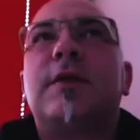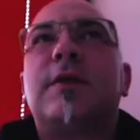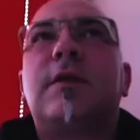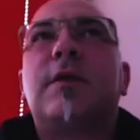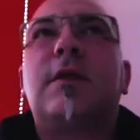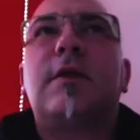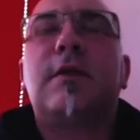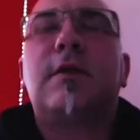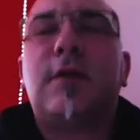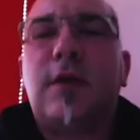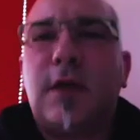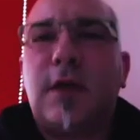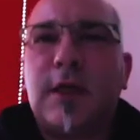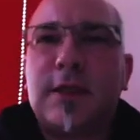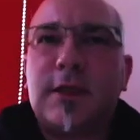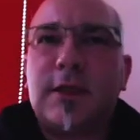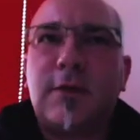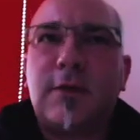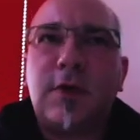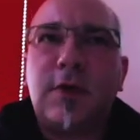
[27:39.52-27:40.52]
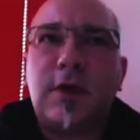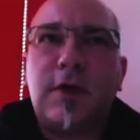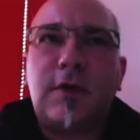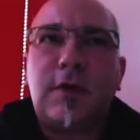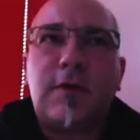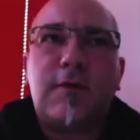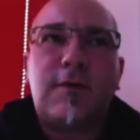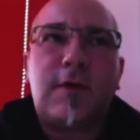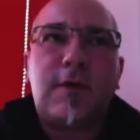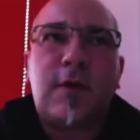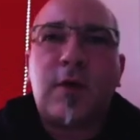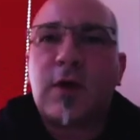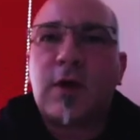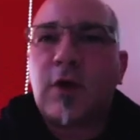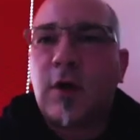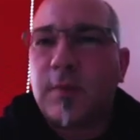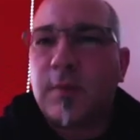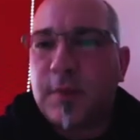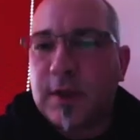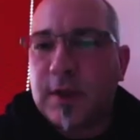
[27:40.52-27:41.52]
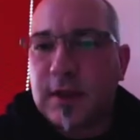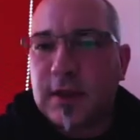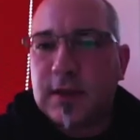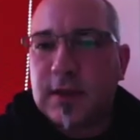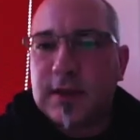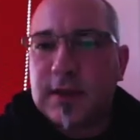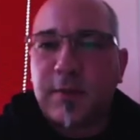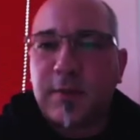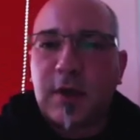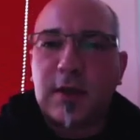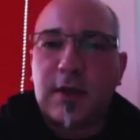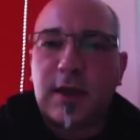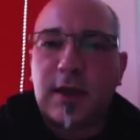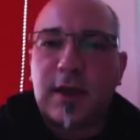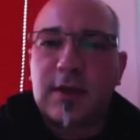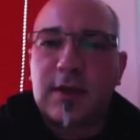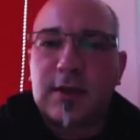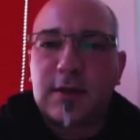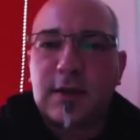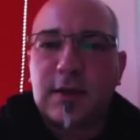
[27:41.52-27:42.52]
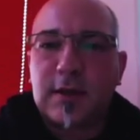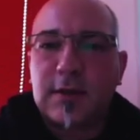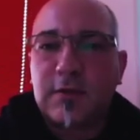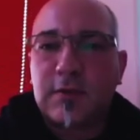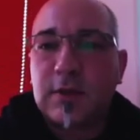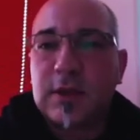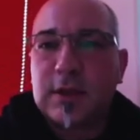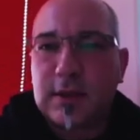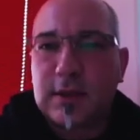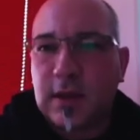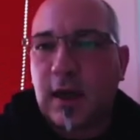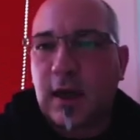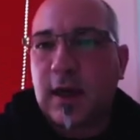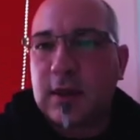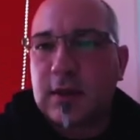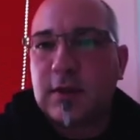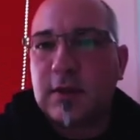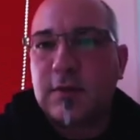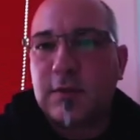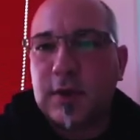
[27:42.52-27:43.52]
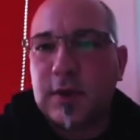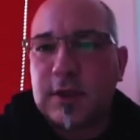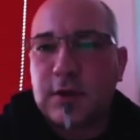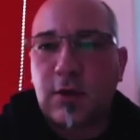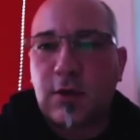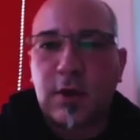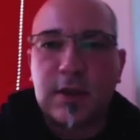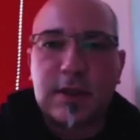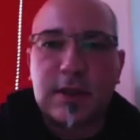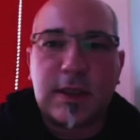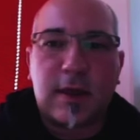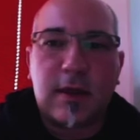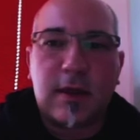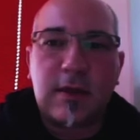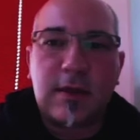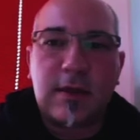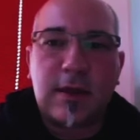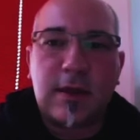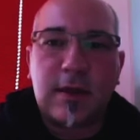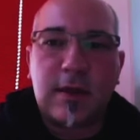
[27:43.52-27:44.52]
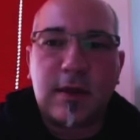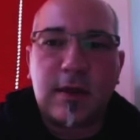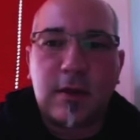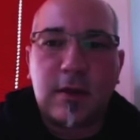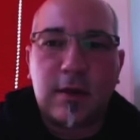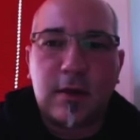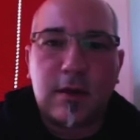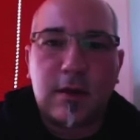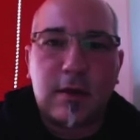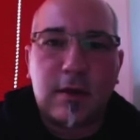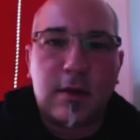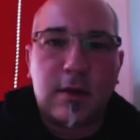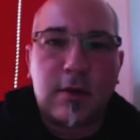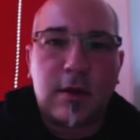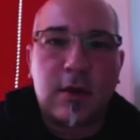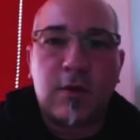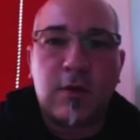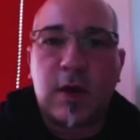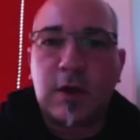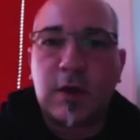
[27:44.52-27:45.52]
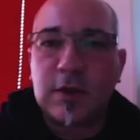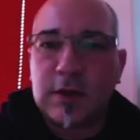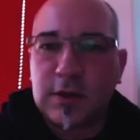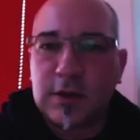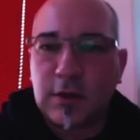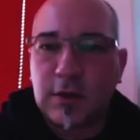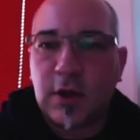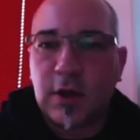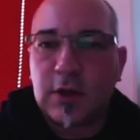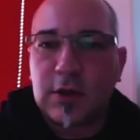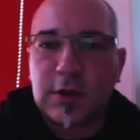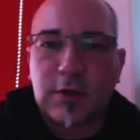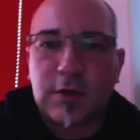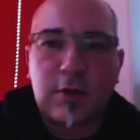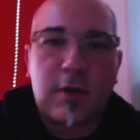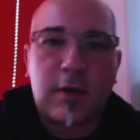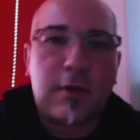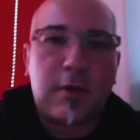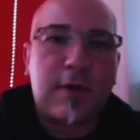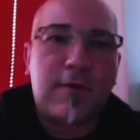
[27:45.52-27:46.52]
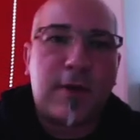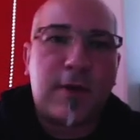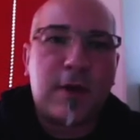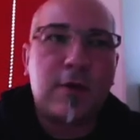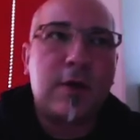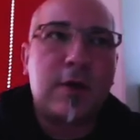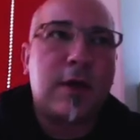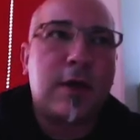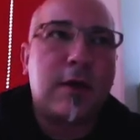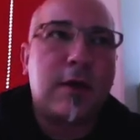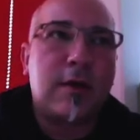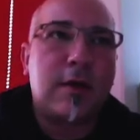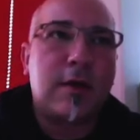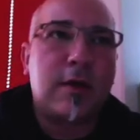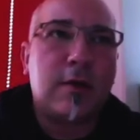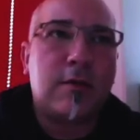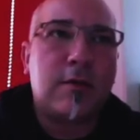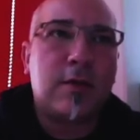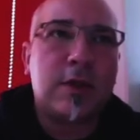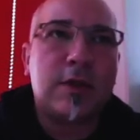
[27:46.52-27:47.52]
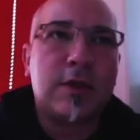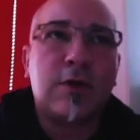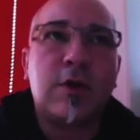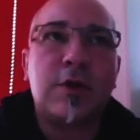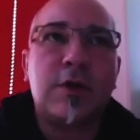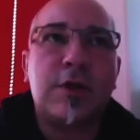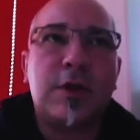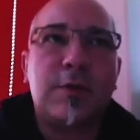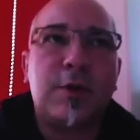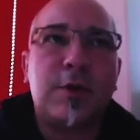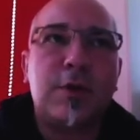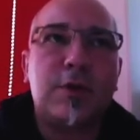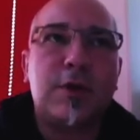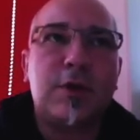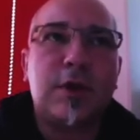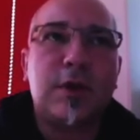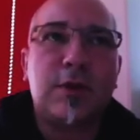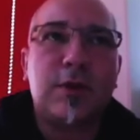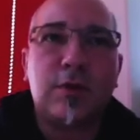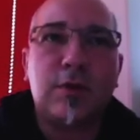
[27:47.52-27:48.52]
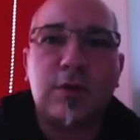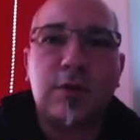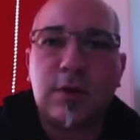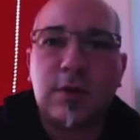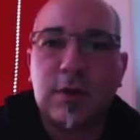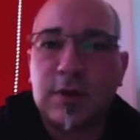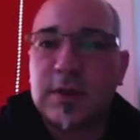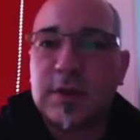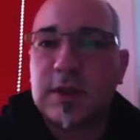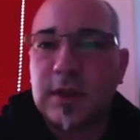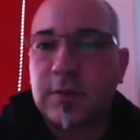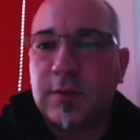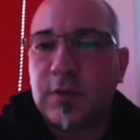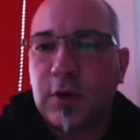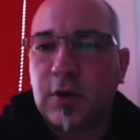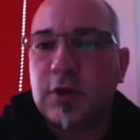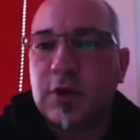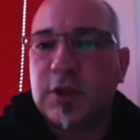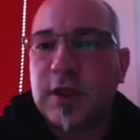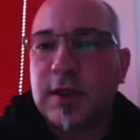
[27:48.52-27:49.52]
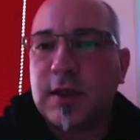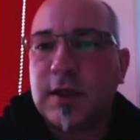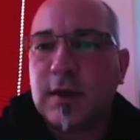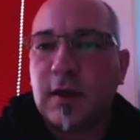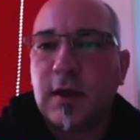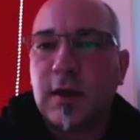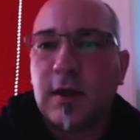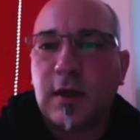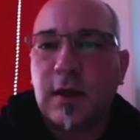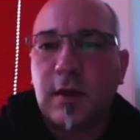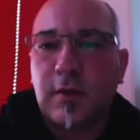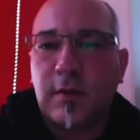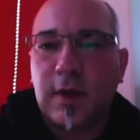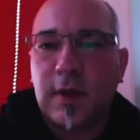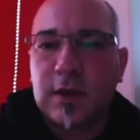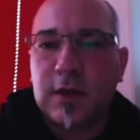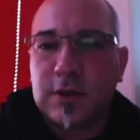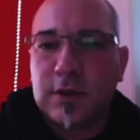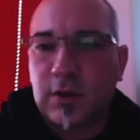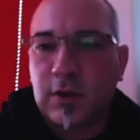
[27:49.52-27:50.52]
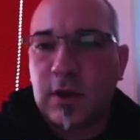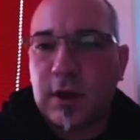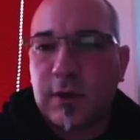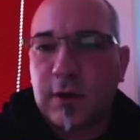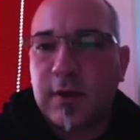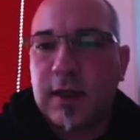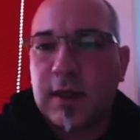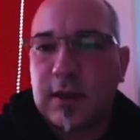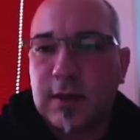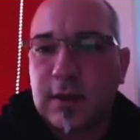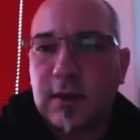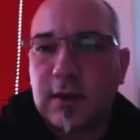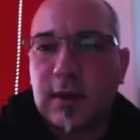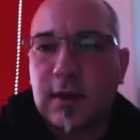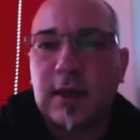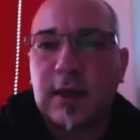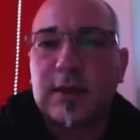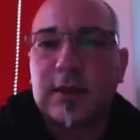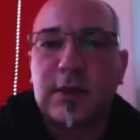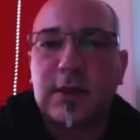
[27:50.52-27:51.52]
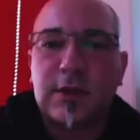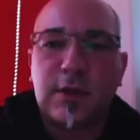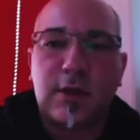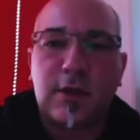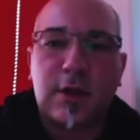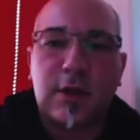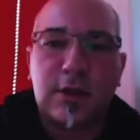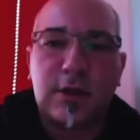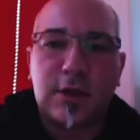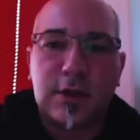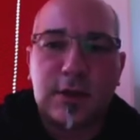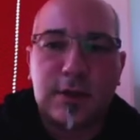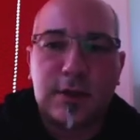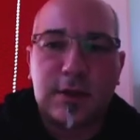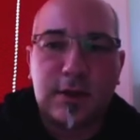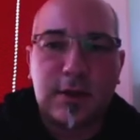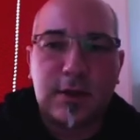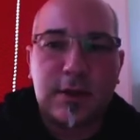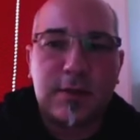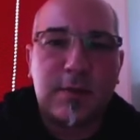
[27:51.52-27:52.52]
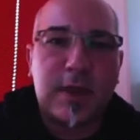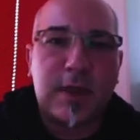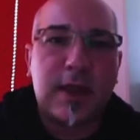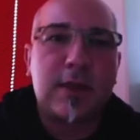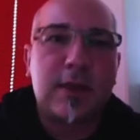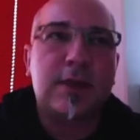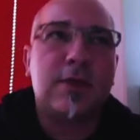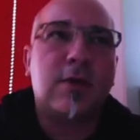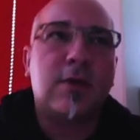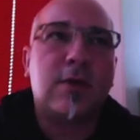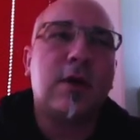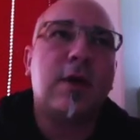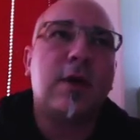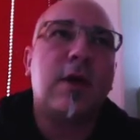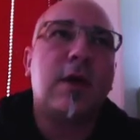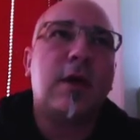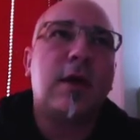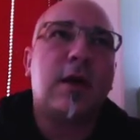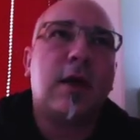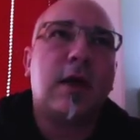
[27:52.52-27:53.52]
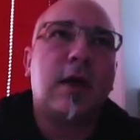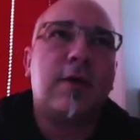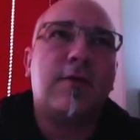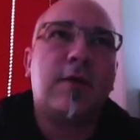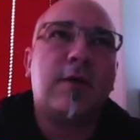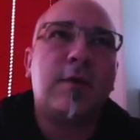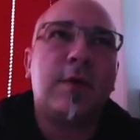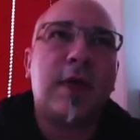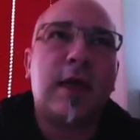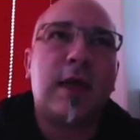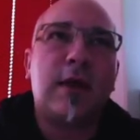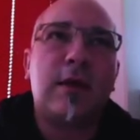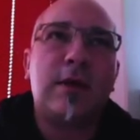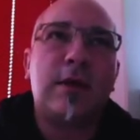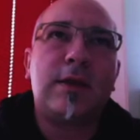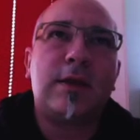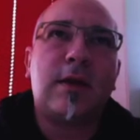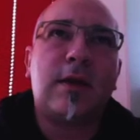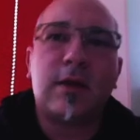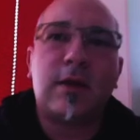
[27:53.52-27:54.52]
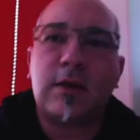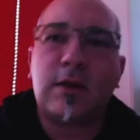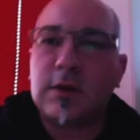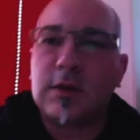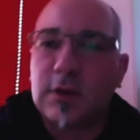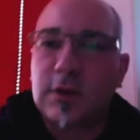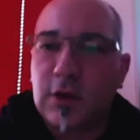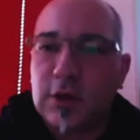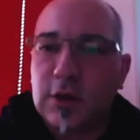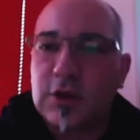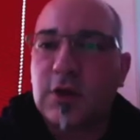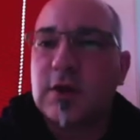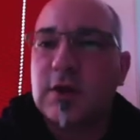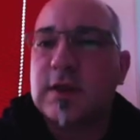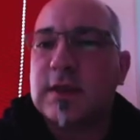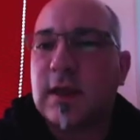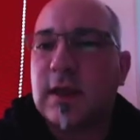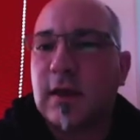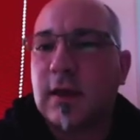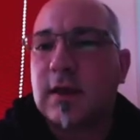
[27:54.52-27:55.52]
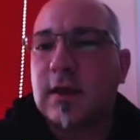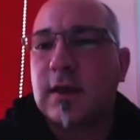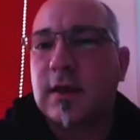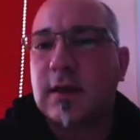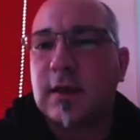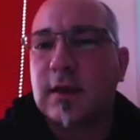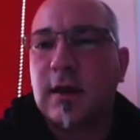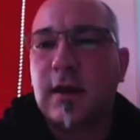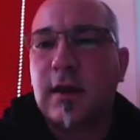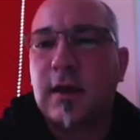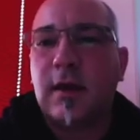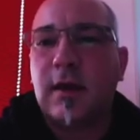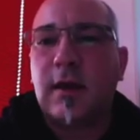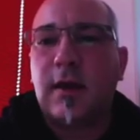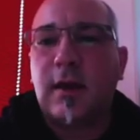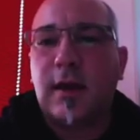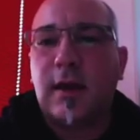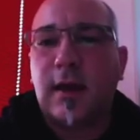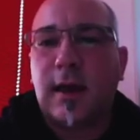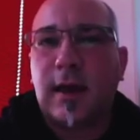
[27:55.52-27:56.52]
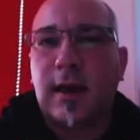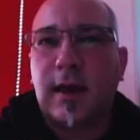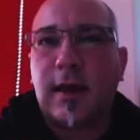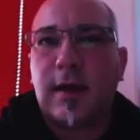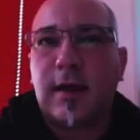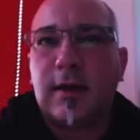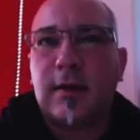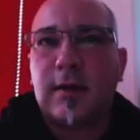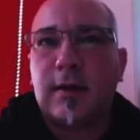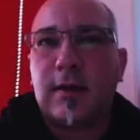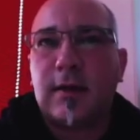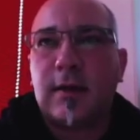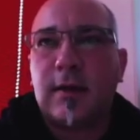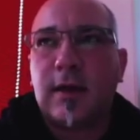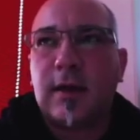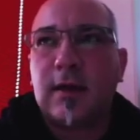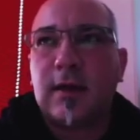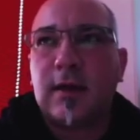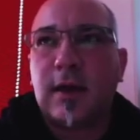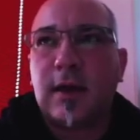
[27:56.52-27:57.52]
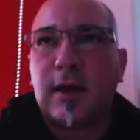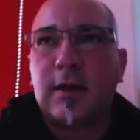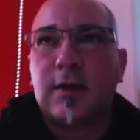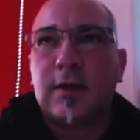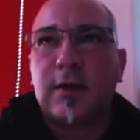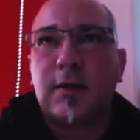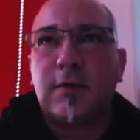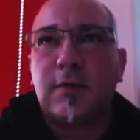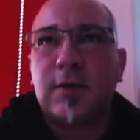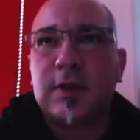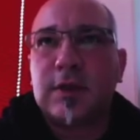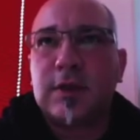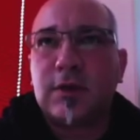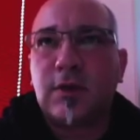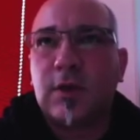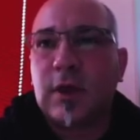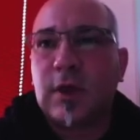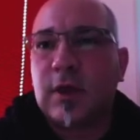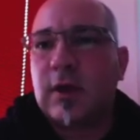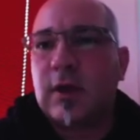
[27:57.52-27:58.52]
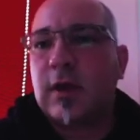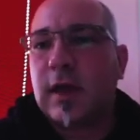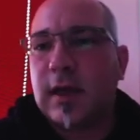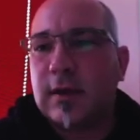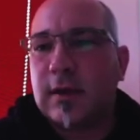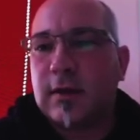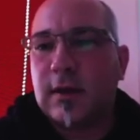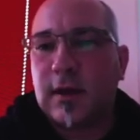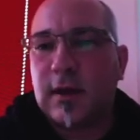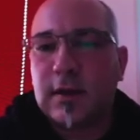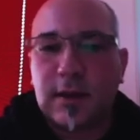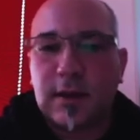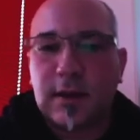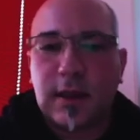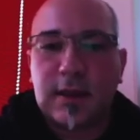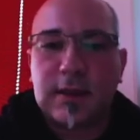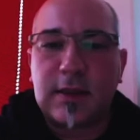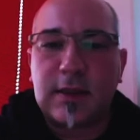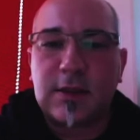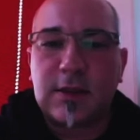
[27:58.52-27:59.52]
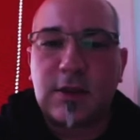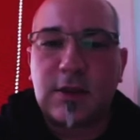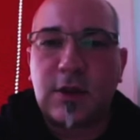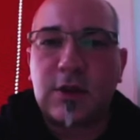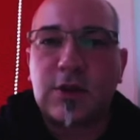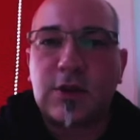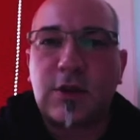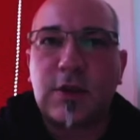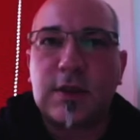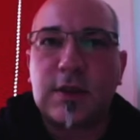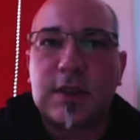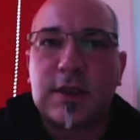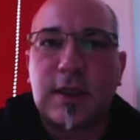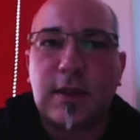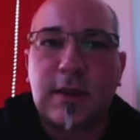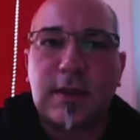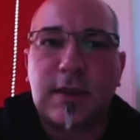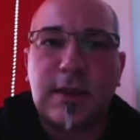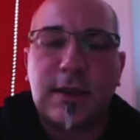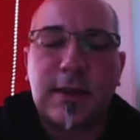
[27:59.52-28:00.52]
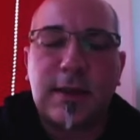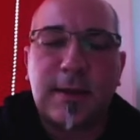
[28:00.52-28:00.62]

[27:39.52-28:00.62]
the history of our company Sematext is we started with consulting around search. So our founder was a contributor to the Scene project, where Solar and Elasticsearch is based on. And from there he started search consulting. And then later with Solar and Elasticsearch consulting.